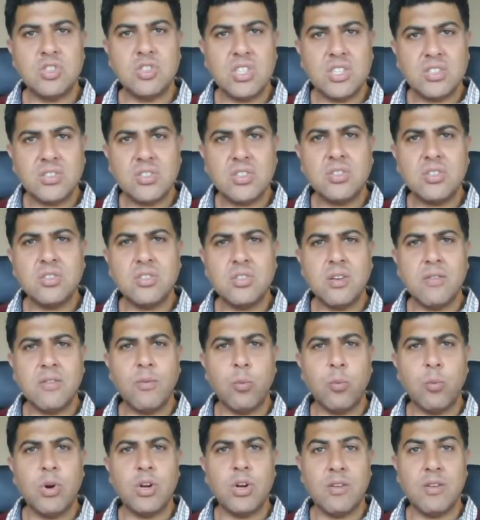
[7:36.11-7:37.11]
This is
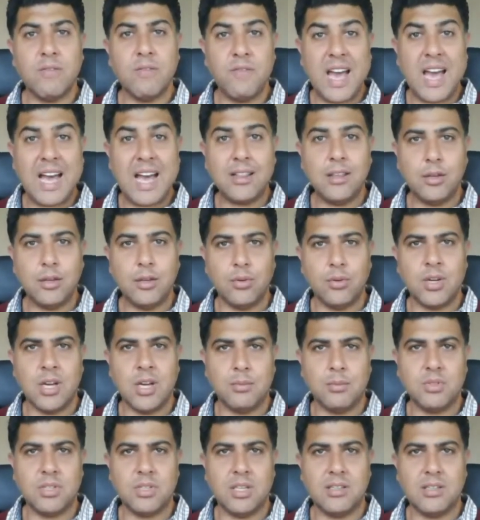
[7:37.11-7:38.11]
where the value
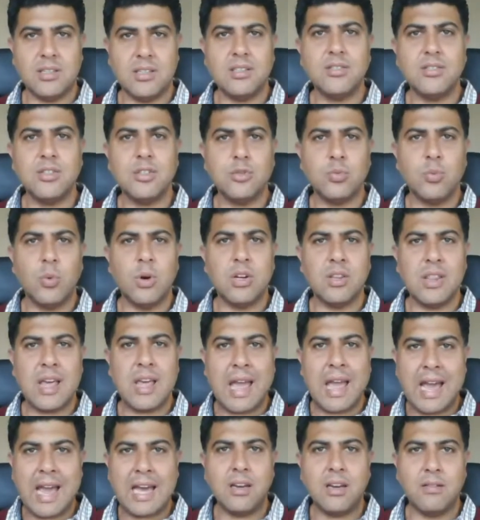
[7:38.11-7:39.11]
comes in. This is where the
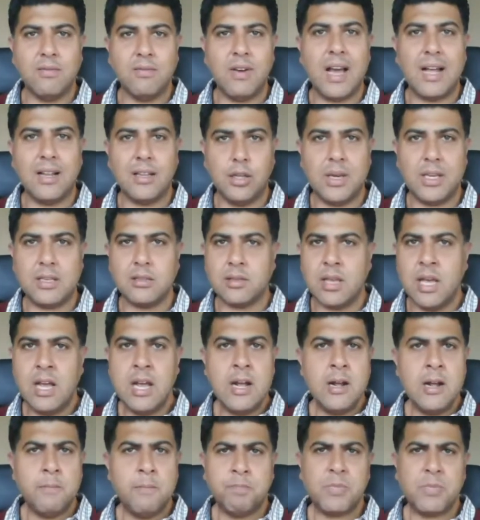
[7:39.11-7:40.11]
added value is.
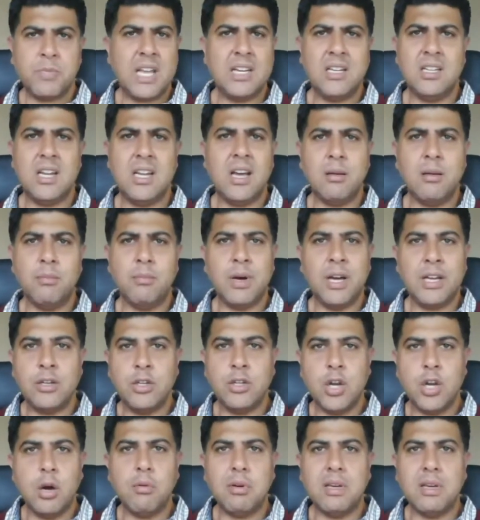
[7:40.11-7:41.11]
And not by
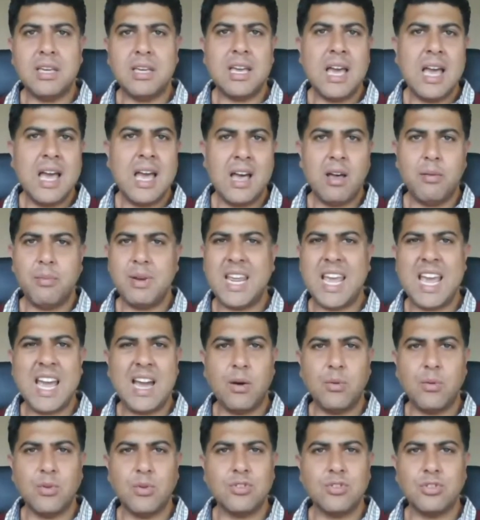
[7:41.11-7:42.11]
knowing how many
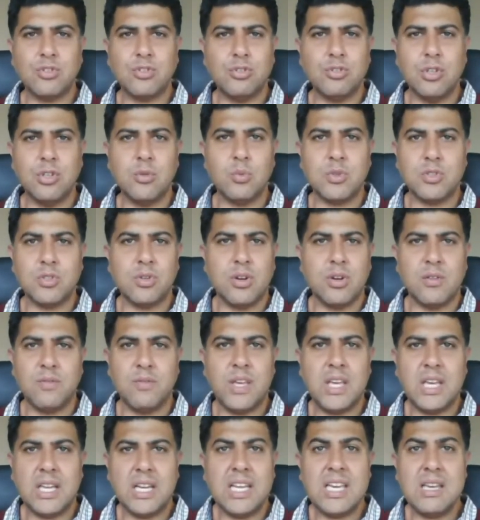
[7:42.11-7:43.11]
hours the student was on the
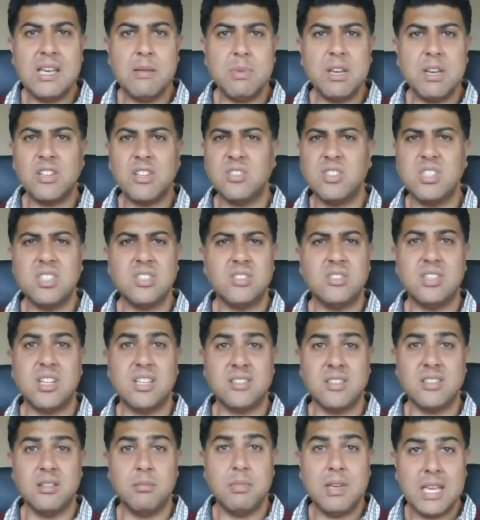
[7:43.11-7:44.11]
VLE, because this
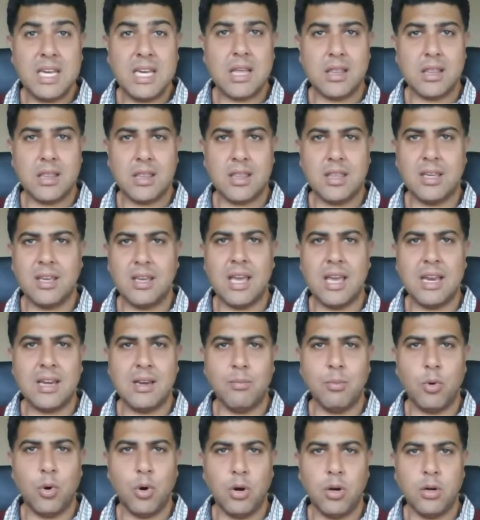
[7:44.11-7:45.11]
doesn't mean anything
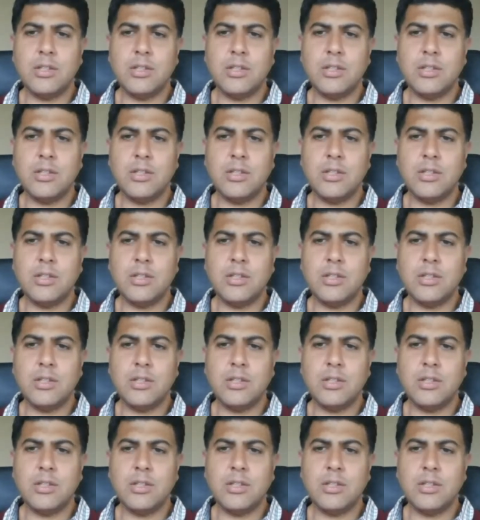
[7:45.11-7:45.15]
anymore.